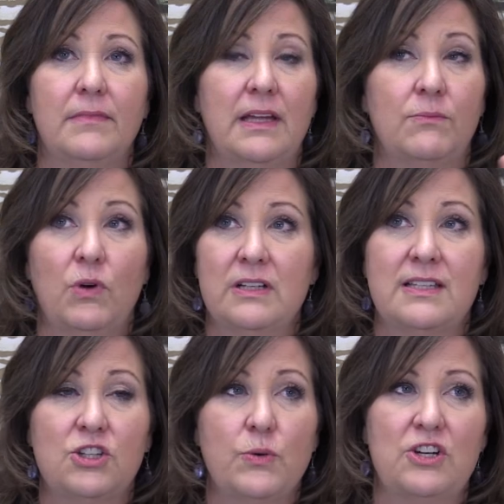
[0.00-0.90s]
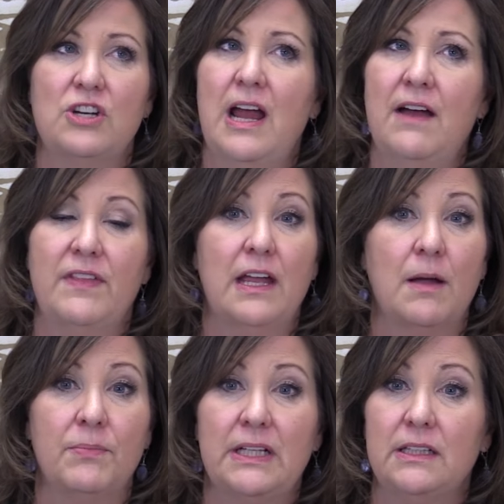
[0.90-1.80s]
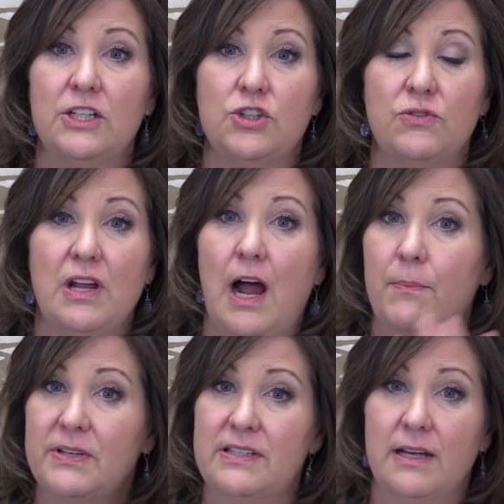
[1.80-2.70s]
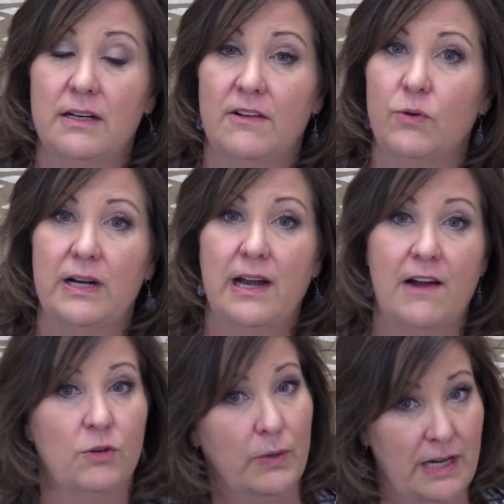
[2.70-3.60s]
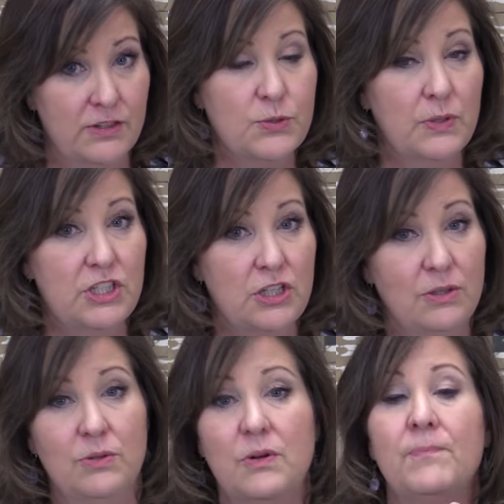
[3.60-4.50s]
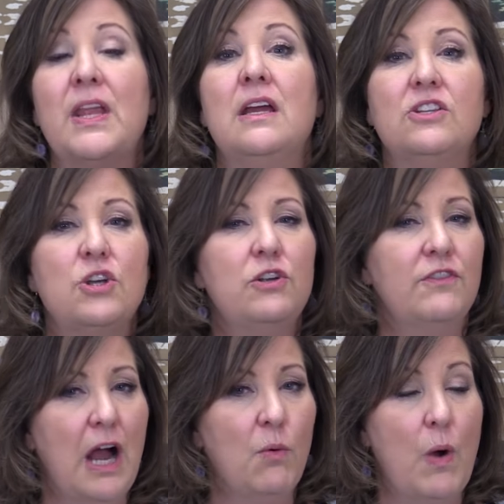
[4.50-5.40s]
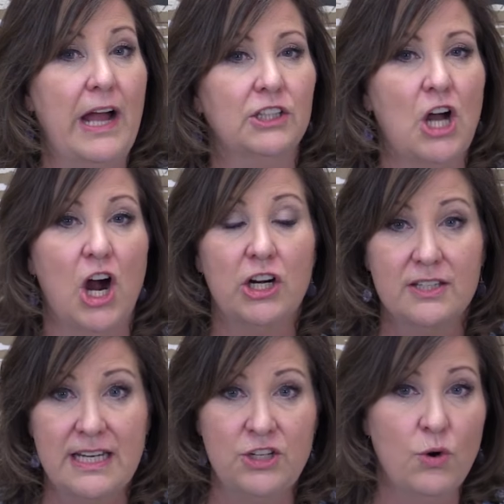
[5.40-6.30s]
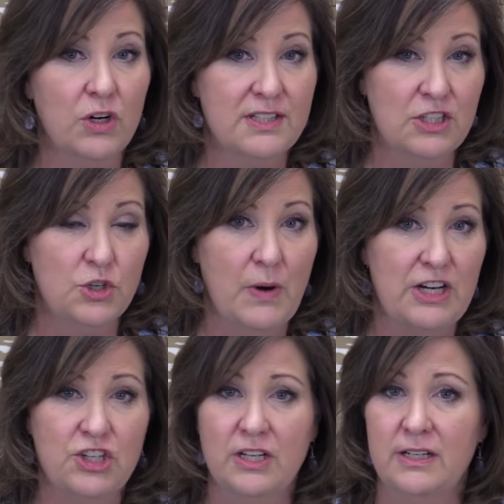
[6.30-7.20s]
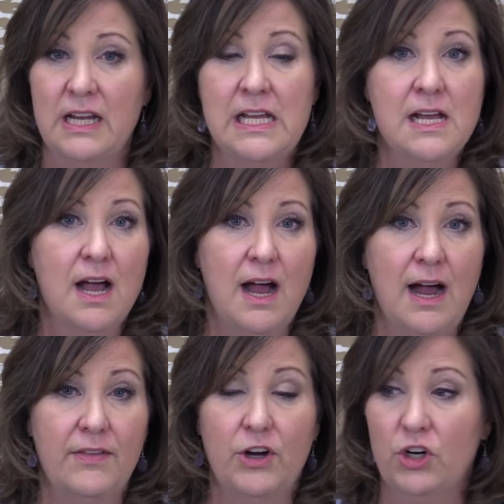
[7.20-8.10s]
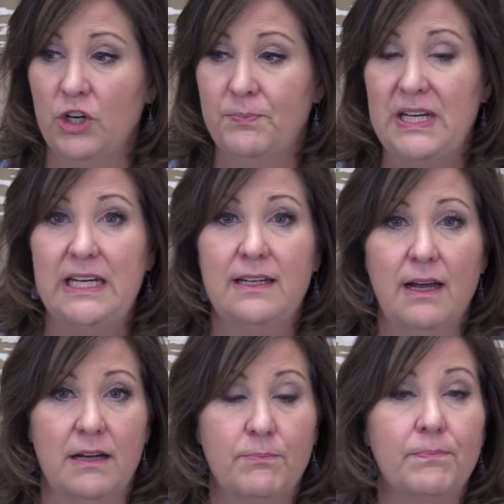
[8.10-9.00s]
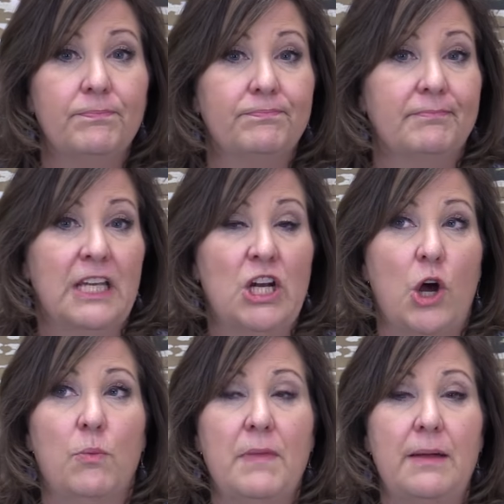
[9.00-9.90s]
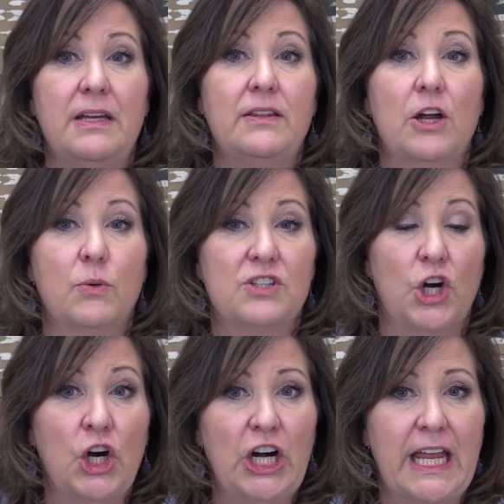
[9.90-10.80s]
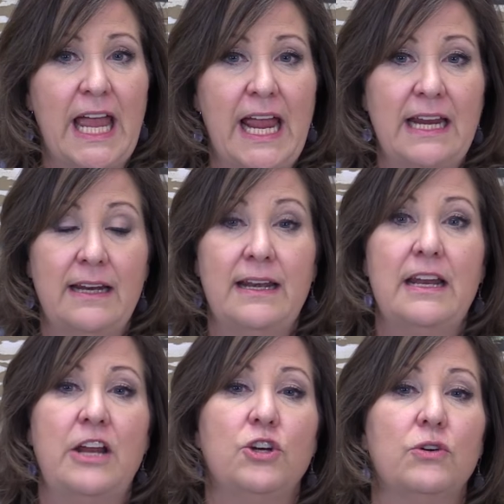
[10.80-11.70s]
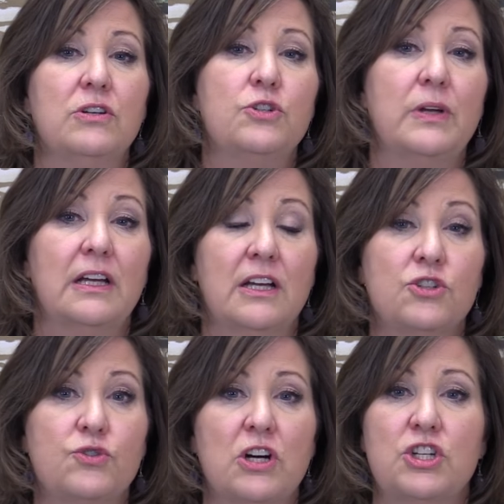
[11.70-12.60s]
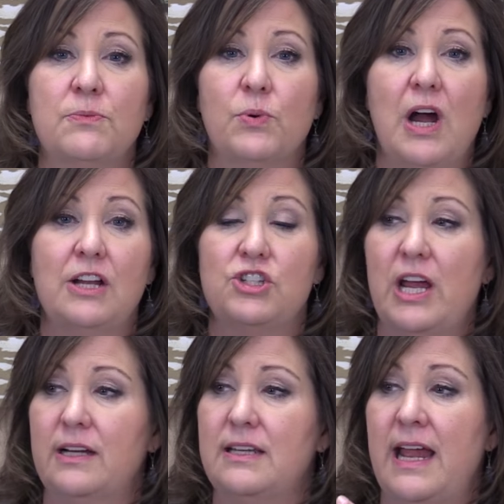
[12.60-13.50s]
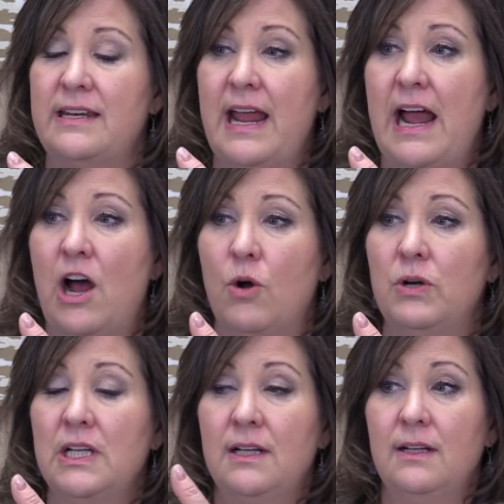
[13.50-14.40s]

In one situation I have, they completely do the opposite of what everyone else would do. So you've got wild cards. In your situation, there could be a, you know, maybe there was a hurricane and you're doing a construction project and now